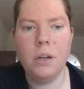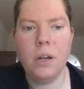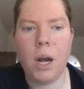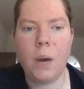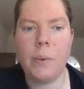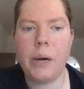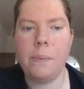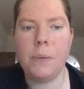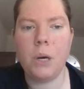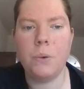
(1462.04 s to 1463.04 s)
how
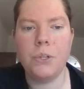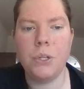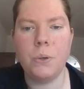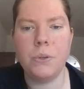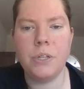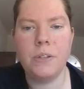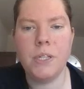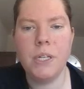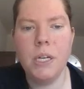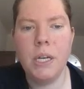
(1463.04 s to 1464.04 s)
I'm going to use it.
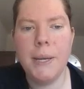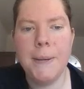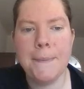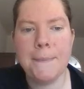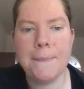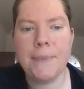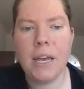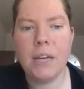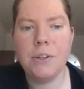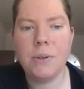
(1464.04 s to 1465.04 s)

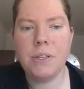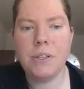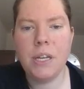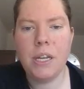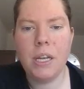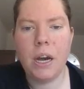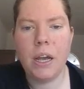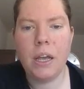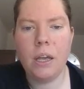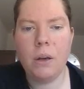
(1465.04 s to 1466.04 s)
As you can see,
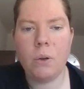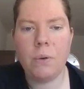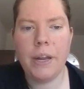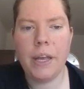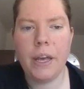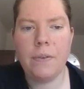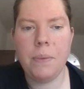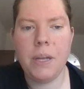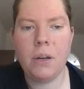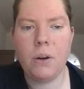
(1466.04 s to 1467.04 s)
I already have a
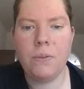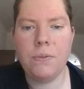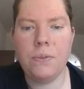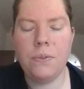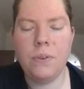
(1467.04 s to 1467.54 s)
bit of